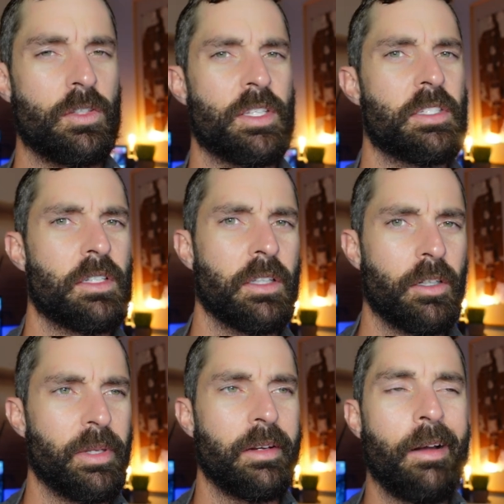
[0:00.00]
So this is a
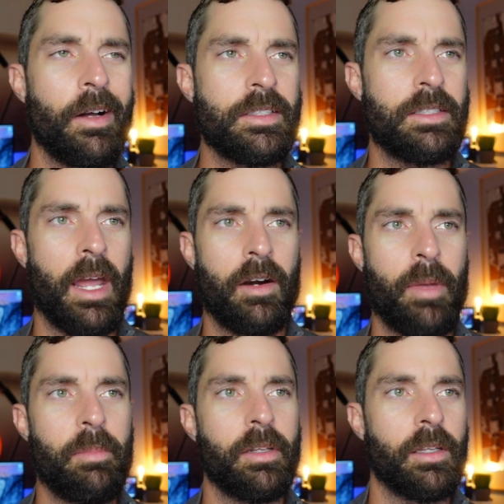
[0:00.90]
little bit non-standard,
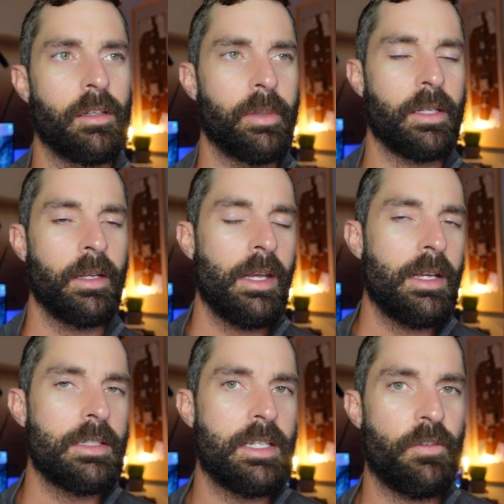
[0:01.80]
maybe a little bit
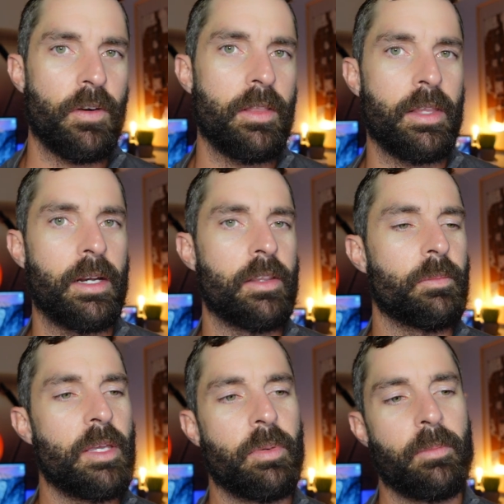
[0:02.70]
different than
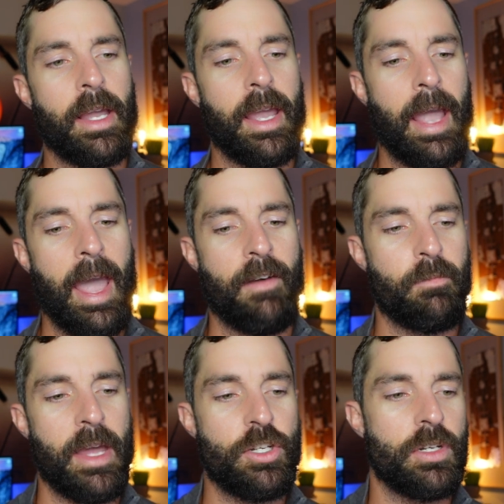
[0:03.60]
other people may
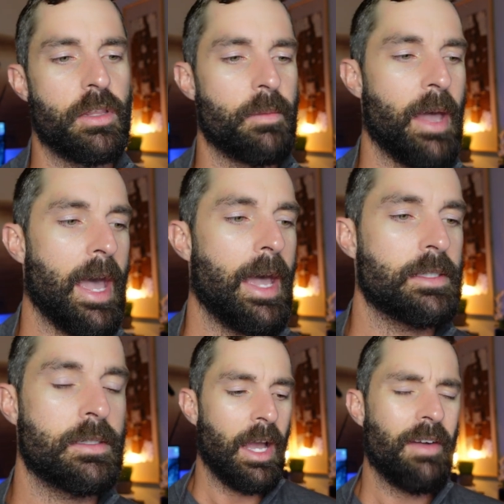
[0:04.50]
have mentioned in the
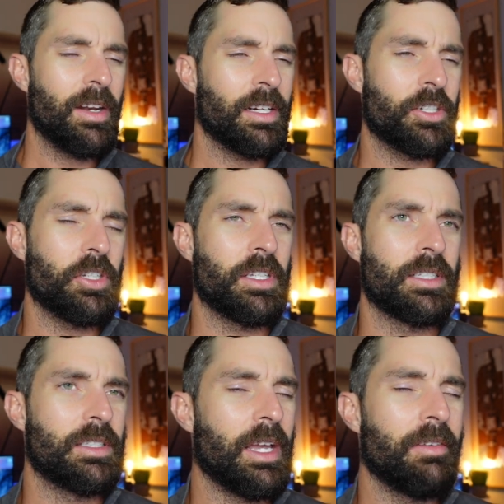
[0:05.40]
past. I haven't actually
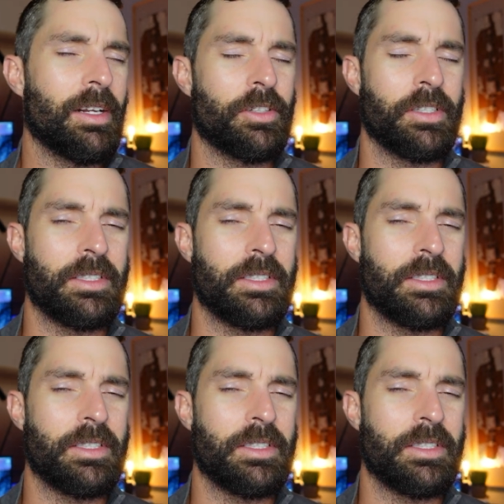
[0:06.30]
I haven't actually